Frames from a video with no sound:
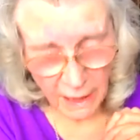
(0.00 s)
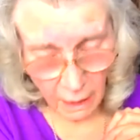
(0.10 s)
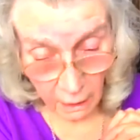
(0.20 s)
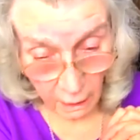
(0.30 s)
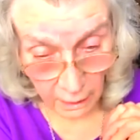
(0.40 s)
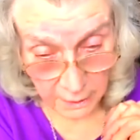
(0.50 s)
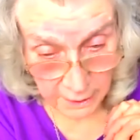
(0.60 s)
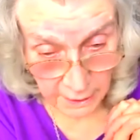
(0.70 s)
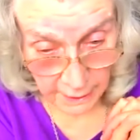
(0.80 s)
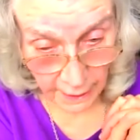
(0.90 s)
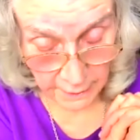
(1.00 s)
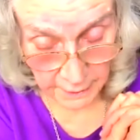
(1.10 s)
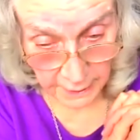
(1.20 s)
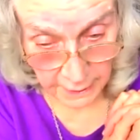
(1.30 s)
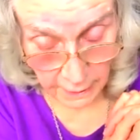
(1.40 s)
hard to get
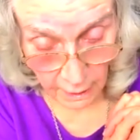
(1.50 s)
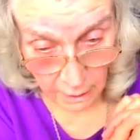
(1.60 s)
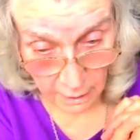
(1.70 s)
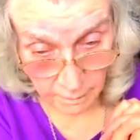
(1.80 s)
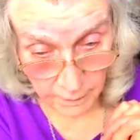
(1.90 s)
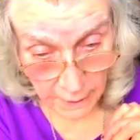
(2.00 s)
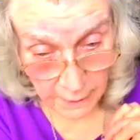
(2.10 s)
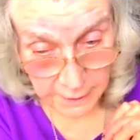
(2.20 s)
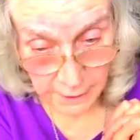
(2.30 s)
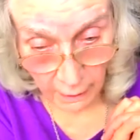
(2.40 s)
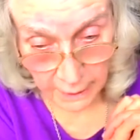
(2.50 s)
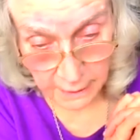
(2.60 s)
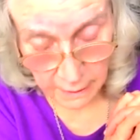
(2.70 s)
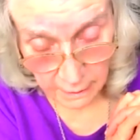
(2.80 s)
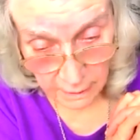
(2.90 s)
the
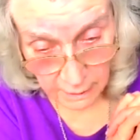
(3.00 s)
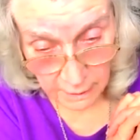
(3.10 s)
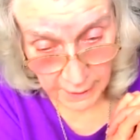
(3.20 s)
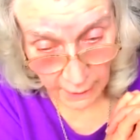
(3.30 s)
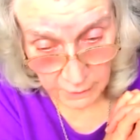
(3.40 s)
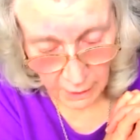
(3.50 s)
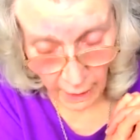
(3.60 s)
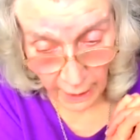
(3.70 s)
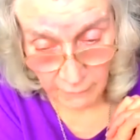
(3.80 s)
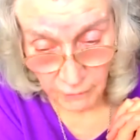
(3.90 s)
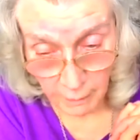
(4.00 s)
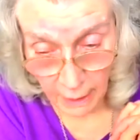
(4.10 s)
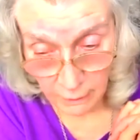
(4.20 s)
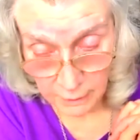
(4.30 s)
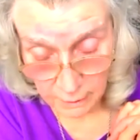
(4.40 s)
site that's out at
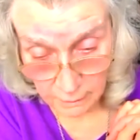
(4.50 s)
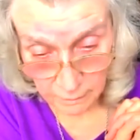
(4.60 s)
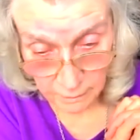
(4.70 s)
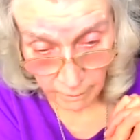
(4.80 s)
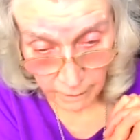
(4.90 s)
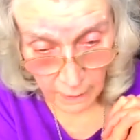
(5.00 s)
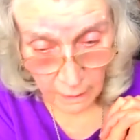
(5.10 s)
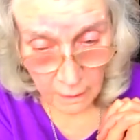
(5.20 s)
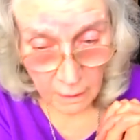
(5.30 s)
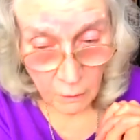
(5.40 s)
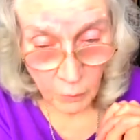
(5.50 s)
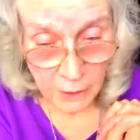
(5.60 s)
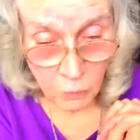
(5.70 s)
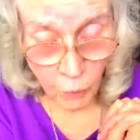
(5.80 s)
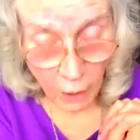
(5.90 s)
Avonmouth,
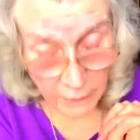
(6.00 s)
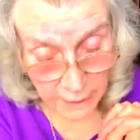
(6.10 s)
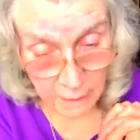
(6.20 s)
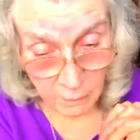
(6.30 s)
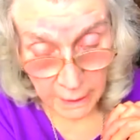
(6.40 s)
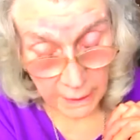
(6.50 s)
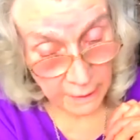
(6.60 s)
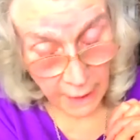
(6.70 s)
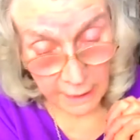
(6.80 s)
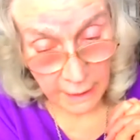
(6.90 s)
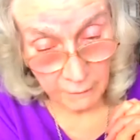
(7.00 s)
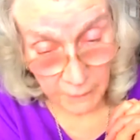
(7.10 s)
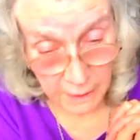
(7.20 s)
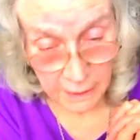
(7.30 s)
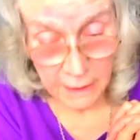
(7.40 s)
which worries me
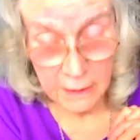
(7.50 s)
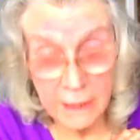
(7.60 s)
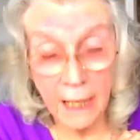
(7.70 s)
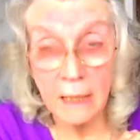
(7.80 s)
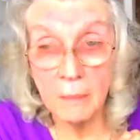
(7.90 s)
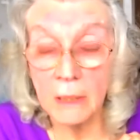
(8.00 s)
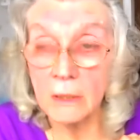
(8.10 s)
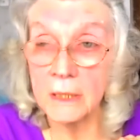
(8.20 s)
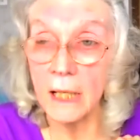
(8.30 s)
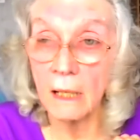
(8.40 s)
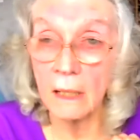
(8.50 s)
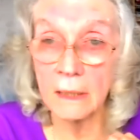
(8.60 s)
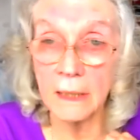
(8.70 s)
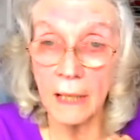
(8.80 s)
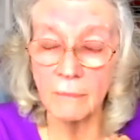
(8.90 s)
even to this day because it
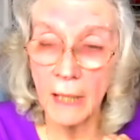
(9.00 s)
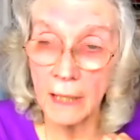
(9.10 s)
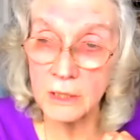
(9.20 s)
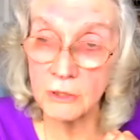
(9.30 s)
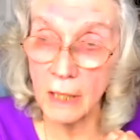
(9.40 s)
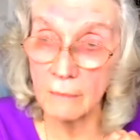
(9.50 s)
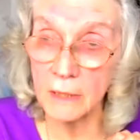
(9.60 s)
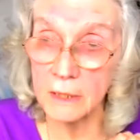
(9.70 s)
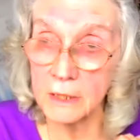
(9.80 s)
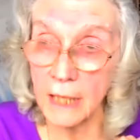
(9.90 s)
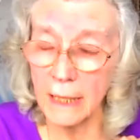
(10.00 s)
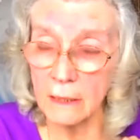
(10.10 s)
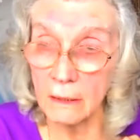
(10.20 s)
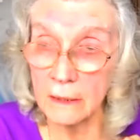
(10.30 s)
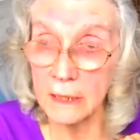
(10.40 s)
hardly ever has travellers staying
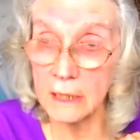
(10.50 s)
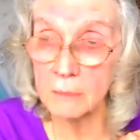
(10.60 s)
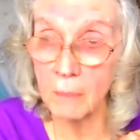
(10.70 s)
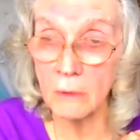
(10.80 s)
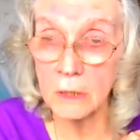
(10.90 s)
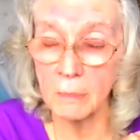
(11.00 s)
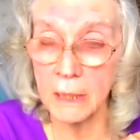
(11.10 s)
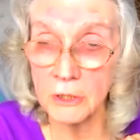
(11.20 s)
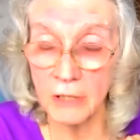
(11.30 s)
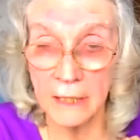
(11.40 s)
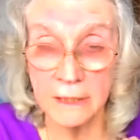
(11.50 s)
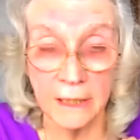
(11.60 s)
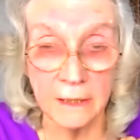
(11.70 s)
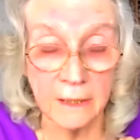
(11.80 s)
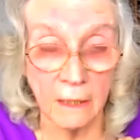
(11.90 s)
on it. It's supposed to be a
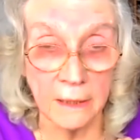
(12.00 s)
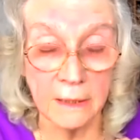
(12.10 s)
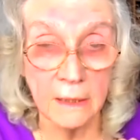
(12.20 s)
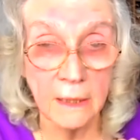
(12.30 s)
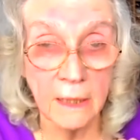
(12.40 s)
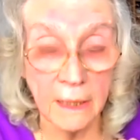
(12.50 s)
transit site and